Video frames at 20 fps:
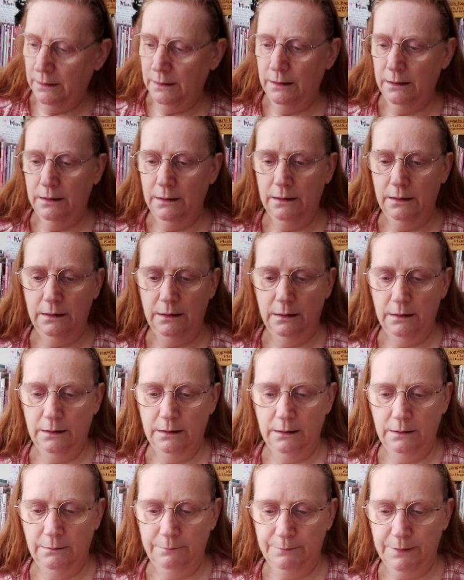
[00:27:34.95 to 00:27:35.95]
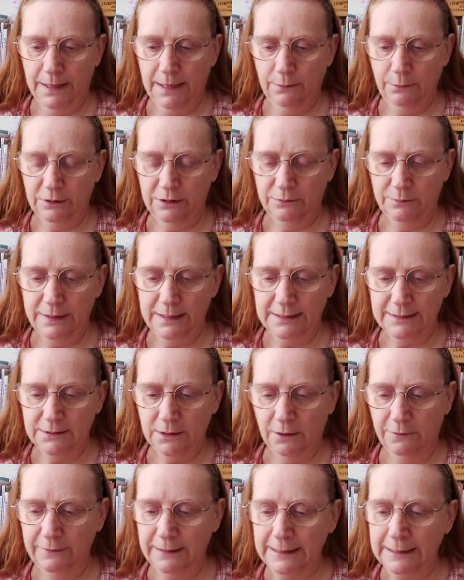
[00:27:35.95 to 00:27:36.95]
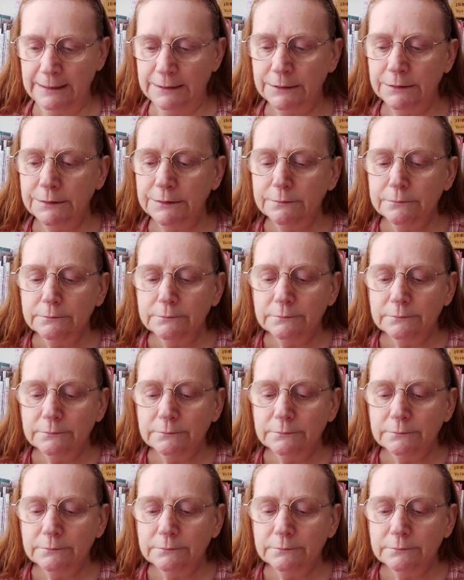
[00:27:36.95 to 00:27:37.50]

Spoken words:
Bear with me, sorry.